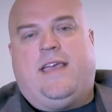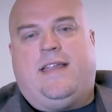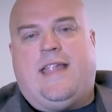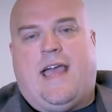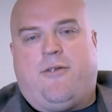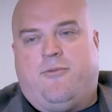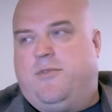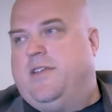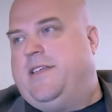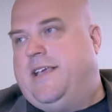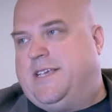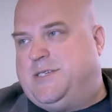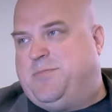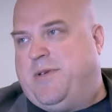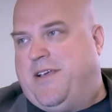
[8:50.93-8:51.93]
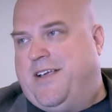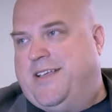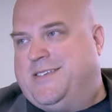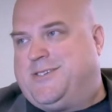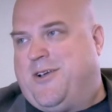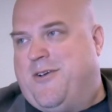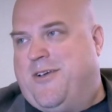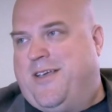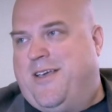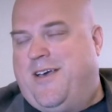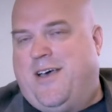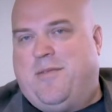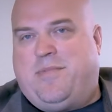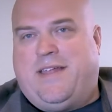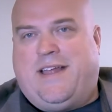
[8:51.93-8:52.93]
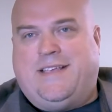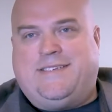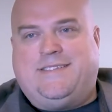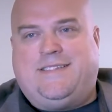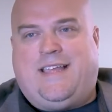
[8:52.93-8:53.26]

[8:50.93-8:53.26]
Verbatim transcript: had not really experienced growing up that I